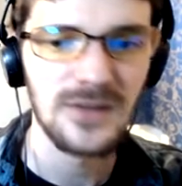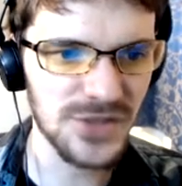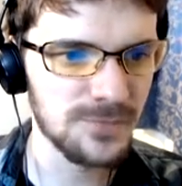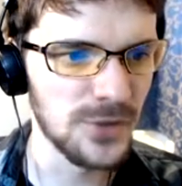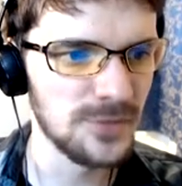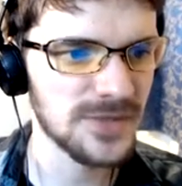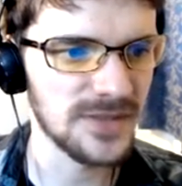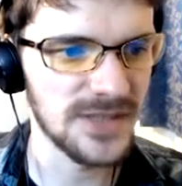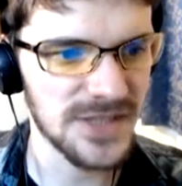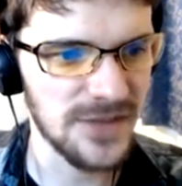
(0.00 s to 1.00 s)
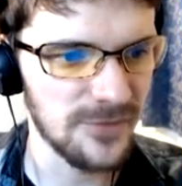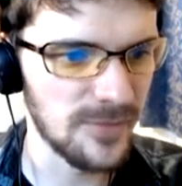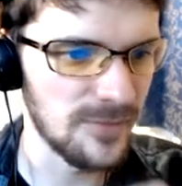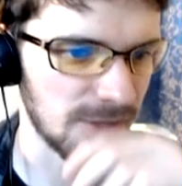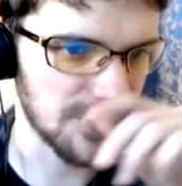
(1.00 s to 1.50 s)
He just pooped. Let's give him
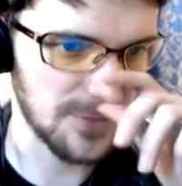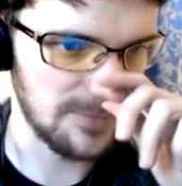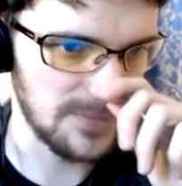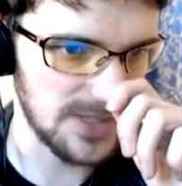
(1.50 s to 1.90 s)
a mushroom.